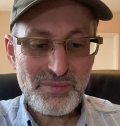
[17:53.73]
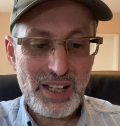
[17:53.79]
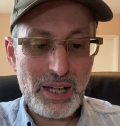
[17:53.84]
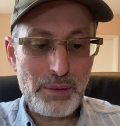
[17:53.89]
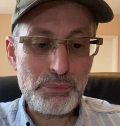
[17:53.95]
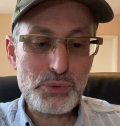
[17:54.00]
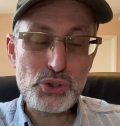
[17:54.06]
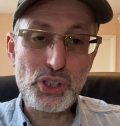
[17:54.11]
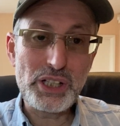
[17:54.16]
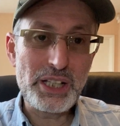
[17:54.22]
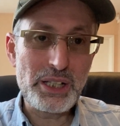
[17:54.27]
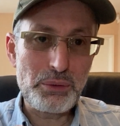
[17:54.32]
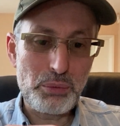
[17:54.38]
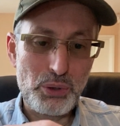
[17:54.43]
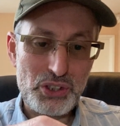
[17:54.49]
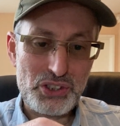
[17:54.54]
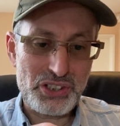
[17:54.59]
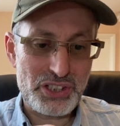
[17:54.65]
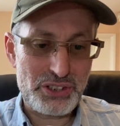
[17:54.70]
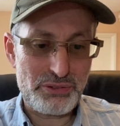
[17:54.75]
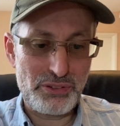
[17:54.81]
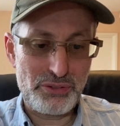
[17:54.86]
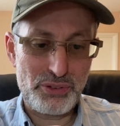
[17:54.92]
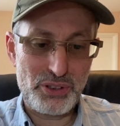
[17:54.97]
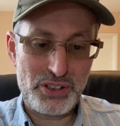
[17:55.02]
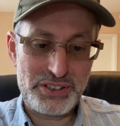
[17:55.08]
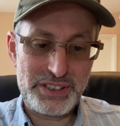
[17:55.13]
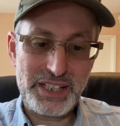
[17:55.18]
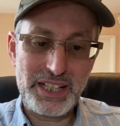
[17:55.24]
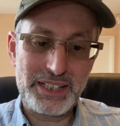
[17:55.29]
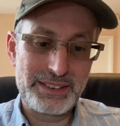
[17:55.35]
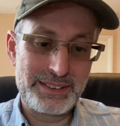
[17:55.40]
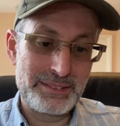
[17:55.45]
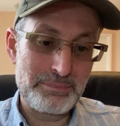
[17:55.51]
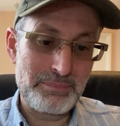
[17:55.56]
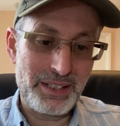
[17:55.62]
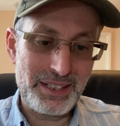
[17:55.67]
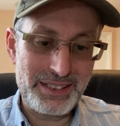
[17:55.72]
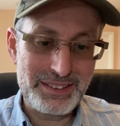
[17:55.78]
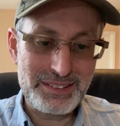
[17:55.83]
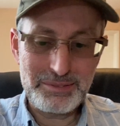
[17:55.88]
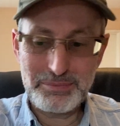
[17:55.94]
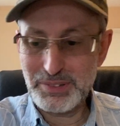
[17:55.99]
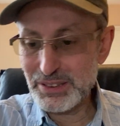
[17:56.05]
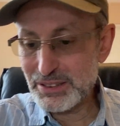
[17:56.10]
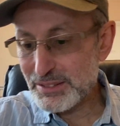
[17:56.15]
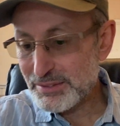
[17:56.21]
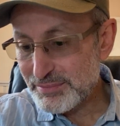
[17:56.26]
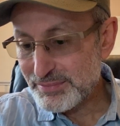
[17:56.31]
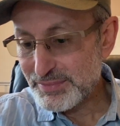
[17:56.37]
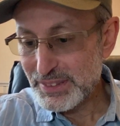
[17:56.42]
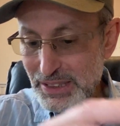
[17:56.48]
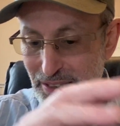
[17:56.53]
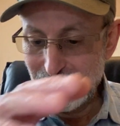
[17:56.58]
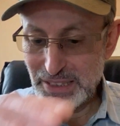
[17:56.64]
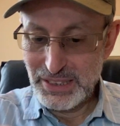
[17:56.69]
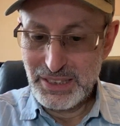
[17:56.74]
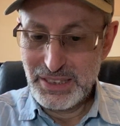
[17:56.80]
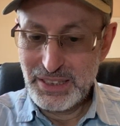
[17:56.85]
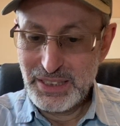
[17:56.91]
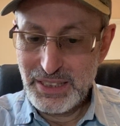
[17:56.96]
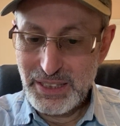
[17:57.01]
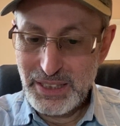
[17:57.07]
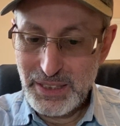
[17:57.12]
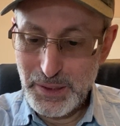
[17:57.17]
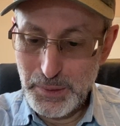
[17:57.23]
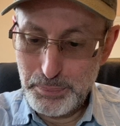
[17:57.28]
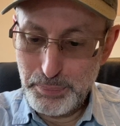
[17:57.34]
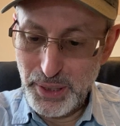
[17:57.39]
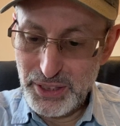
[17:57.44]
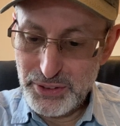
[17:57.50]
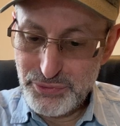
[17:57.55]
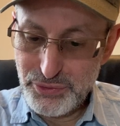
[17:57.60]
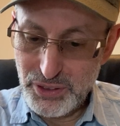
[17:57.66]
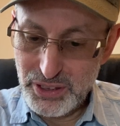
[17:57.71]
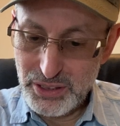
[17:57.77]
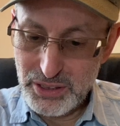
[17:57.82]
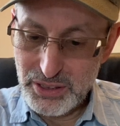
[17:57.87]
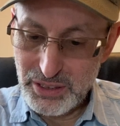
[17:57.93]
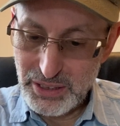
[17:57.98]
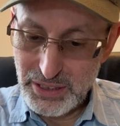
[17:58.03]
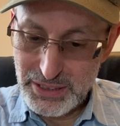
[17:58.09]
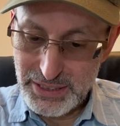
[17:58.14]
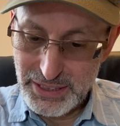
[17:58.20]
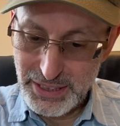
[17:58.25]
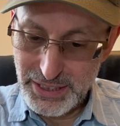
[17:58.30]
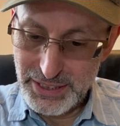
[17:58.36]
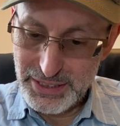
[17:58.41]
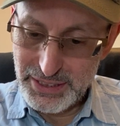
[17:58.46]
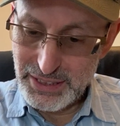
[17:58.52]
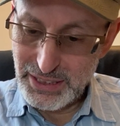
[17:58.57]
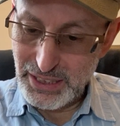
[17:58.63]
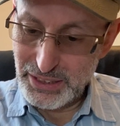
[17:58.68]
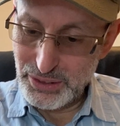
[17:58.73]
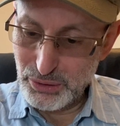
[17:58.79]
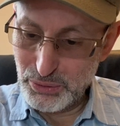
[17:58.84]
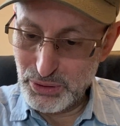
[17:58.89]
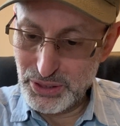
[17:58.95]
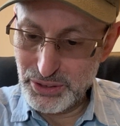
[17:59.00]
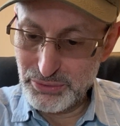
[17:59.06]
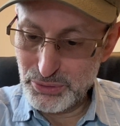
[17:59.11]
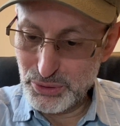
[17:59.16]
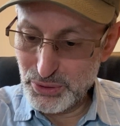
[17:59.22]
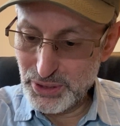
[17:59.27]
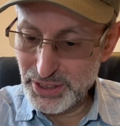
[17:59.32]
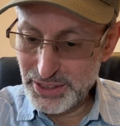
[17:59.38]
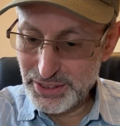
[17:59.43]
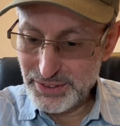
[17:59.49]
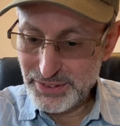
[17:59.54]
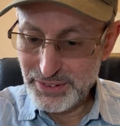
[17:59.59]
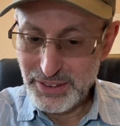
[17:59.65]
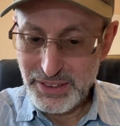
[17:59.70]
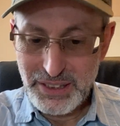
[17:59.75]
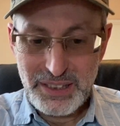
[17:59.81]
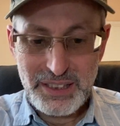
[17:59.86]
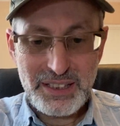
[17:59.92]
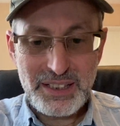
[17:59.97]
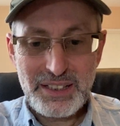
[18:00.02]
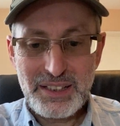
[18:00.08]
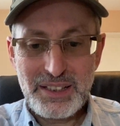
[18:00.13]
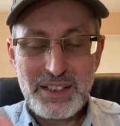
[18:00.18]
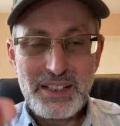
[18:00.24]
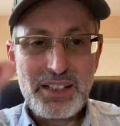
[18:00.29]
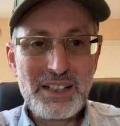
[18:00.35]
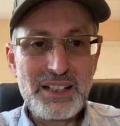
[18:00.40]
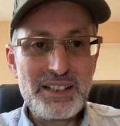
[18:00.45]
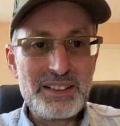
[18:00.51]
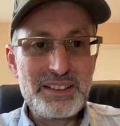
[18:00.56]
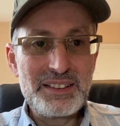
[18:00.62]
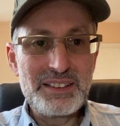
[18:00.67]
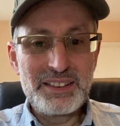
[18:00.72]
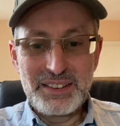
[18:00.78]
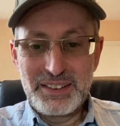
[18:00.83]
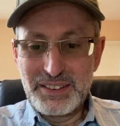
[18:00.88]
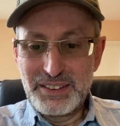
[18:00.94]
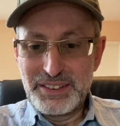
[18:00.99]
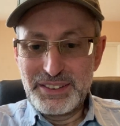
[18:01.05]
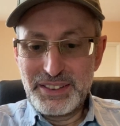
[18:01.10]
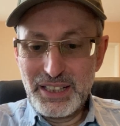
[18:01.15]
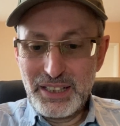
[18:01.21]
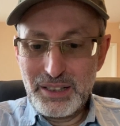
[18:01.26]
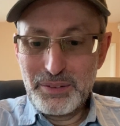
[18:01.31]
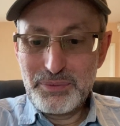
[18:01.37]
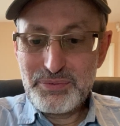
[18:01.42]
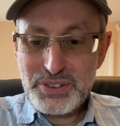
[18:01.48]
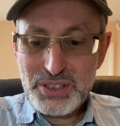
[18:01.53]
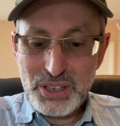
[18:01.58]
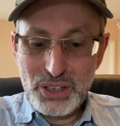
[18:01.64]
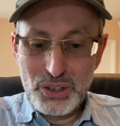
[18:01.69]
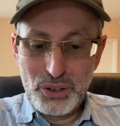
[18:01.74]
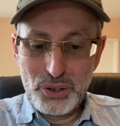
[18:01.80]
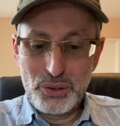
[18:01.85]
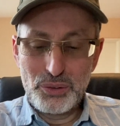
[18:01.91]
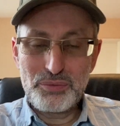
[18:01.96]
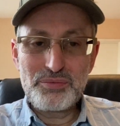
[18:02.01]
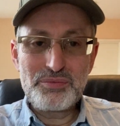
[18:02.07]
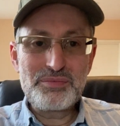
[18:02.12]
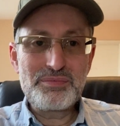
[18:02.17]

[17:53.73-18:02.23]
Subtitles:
I'm sure he'll watch this review and say I didn't mind, but he paid for it. It's his. I don't want to ruin it. Yeah, so